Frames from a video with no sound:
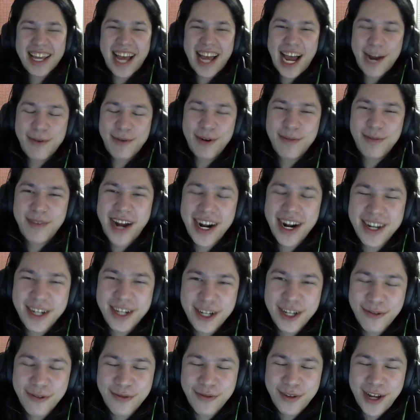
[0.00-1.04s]
I'm reminded
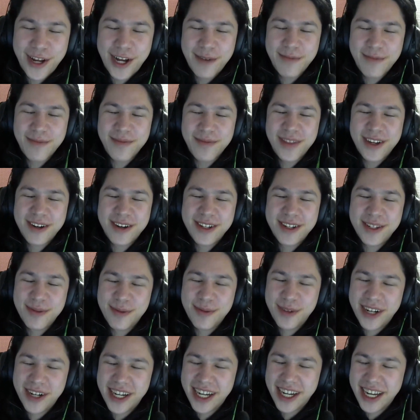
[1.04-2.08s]
of there's
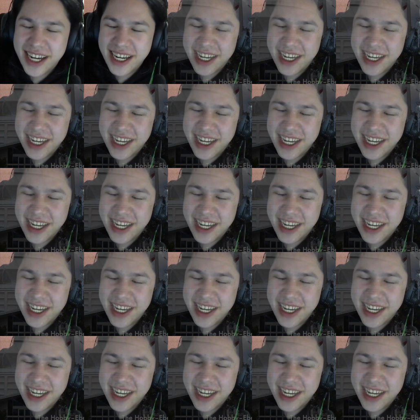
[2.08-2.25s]
I